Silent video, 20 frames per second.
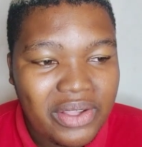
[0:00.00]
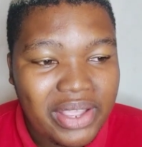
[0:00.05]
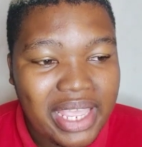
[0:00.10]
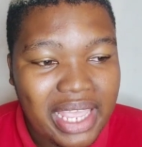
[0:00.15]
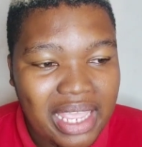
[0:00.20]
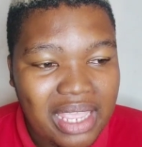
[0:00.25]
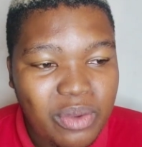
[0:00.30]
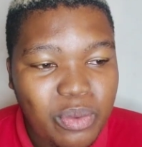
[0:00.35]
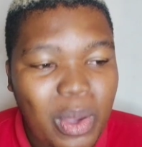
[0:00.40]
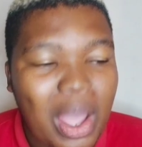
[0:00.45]

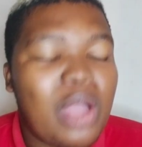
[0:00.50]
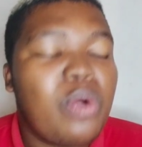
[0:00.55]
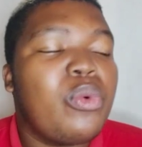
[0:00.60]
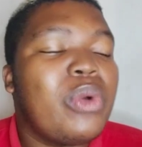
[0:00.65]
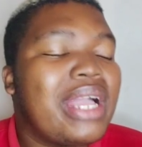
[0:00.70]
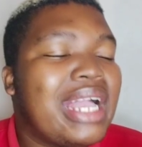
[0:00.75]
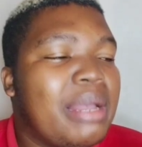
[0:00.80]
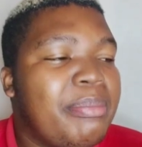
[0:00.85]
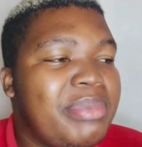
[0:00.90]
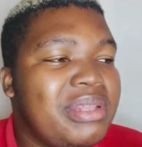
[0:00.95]
Okay, I
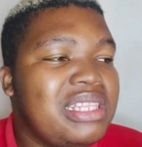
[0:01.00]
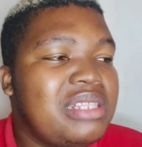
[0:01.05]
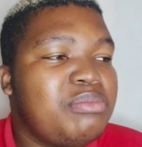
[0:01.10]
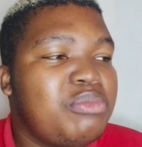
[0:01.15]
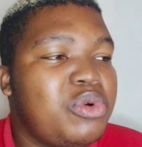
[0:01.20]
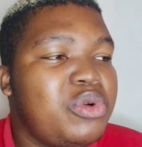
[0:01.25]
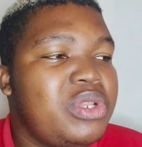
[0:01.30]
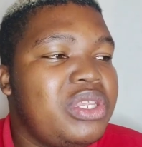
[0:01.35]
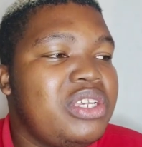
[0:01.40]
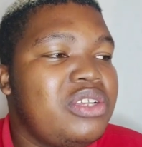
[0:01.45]
wake up in the
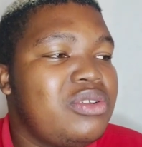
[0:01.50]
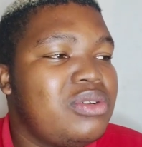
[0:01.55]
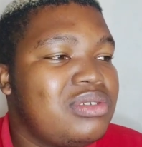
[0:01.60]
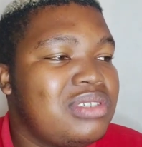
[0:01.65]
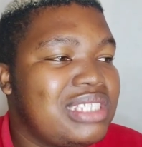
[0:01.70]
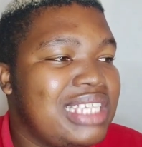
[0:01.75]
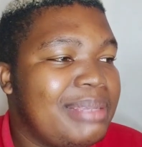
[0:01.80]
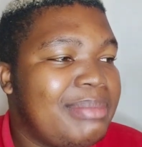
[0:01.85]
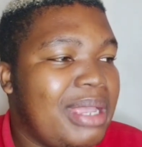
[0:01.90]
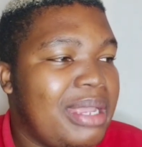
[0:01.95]
morning, you know,
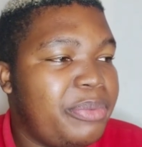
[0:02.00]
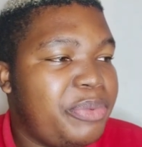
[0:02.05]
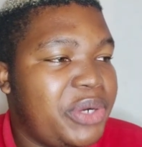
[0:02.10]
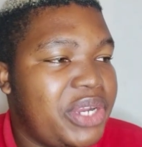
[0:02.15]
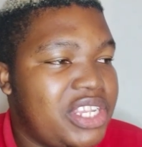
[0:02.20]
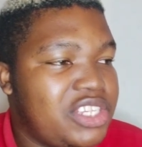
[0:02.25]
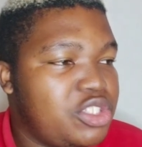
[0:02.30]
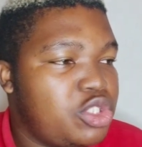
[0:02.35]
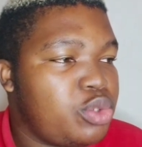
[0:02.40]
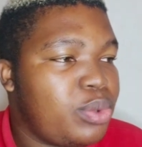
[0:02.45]
say my
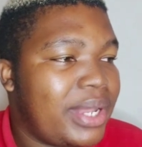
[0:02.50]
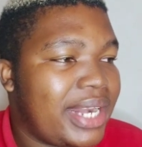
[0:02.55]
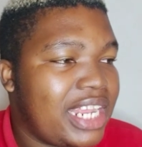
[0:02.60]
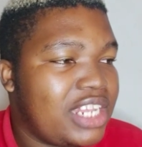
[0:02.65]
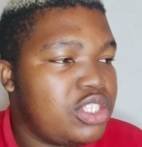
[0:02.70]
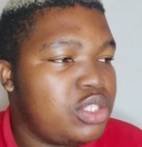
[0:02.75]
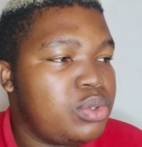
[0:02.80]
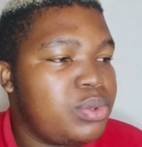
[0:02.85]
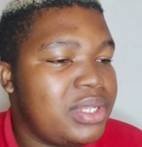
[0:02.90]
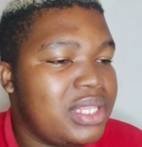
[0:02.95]
prayers, do what
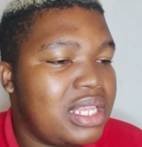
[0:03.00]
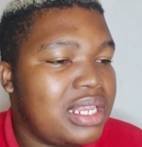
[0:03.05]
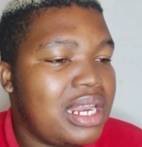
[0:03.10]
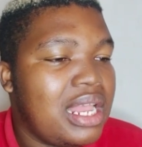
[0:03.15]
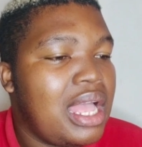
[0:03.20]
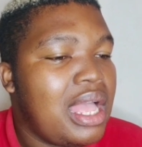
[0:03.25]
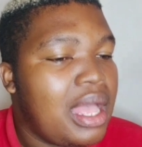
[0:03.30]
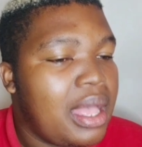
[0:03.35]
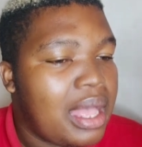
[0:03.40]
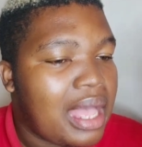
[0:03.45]
I do, and
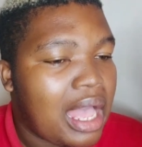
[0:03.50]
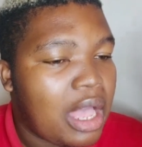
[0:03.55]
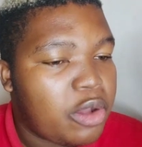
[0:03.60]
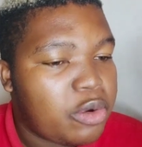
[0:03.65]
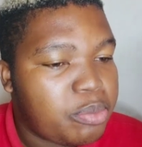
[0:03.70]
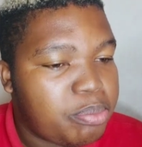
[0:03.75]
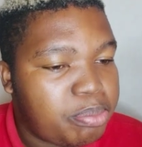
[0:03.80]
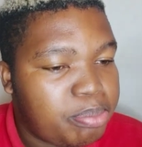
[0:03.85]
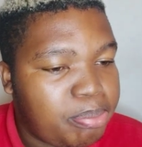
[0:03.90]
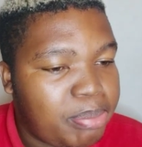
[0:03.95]
then
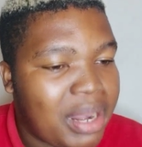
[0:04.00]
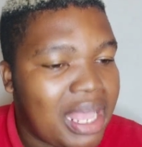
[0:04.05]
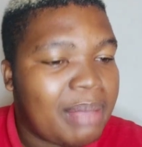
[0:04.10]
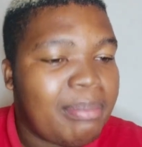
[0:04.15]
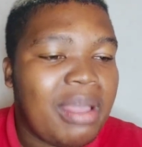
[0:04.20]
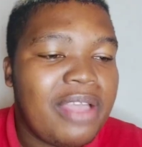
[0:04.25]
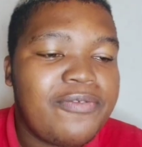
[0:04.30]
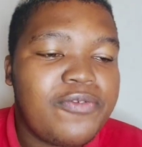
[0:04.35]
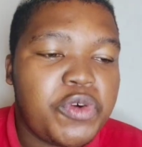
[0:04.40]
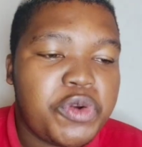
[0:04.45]
I'll
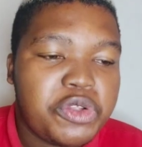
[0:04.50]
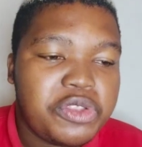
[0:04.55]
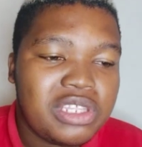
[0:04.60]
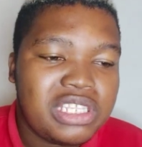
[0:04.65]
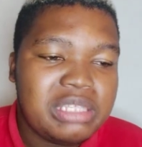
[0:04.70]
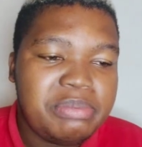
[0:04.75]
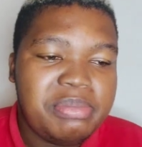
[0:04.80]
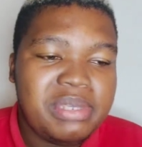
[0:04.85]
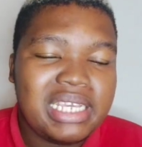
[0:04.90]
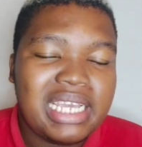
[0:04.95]
plug my phone on
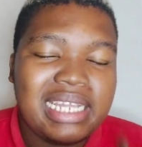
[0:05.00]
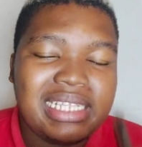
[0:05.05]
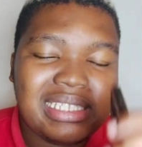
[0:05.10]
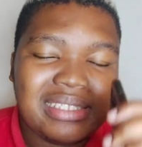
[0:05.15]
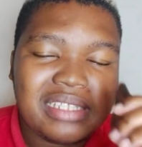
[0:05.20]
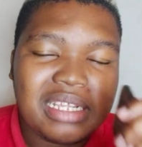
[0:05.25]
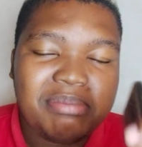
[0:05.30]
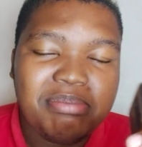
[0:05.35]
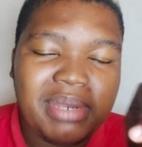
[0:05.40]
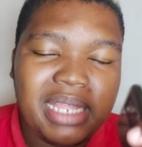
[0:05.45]
the speaker and
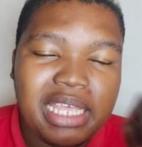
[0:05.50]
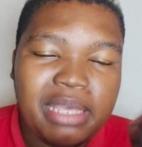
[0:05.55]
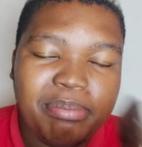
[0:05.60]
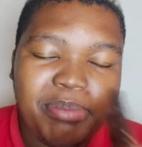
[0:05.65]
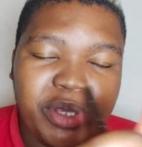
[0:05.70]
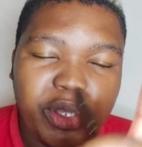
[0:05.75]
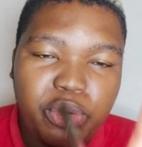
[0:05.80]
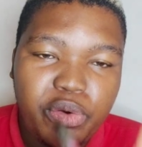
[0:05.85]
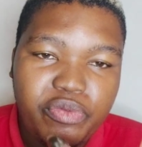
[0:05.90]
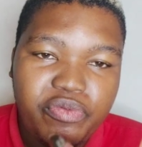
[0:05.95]
start playing
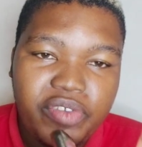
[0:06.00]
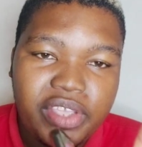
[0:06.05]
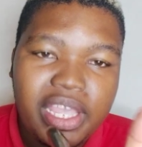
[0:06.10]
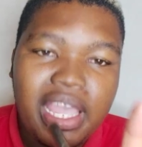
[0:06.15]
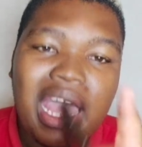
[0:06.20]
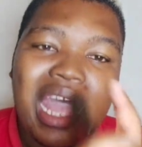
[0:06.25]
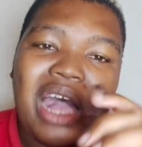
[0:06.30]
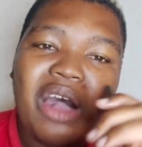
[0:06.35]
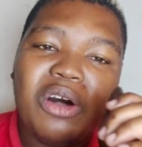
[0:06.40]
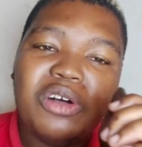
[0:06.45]
P O V.
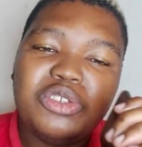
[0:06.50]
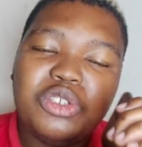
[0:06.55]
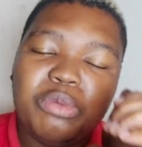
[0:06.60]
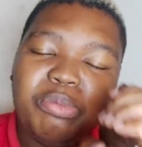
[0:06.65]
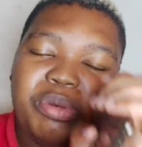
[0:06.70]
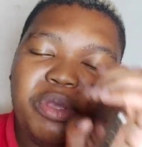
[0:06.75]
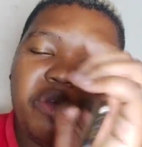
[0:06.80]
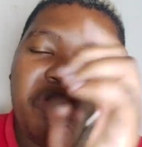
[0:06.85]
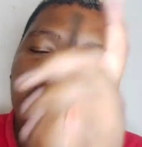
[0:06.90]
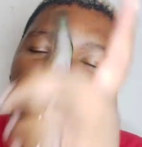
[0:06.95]

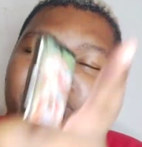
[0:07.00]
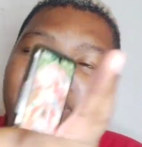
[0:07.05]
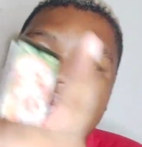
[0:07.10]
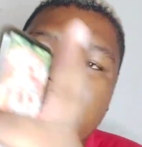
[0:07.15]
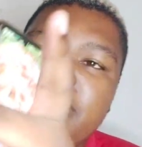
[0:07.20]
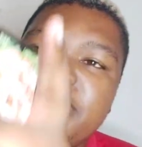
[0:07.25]
Also, P O V